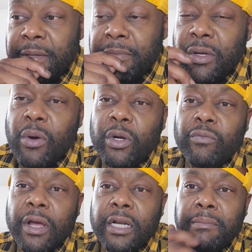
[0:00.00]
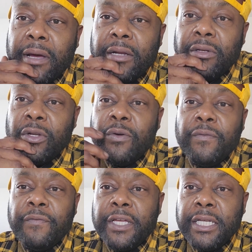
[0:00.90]
We're going around about Lil
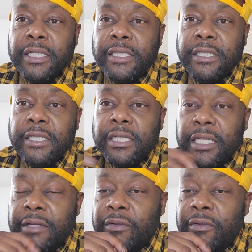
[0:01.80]
Fizz,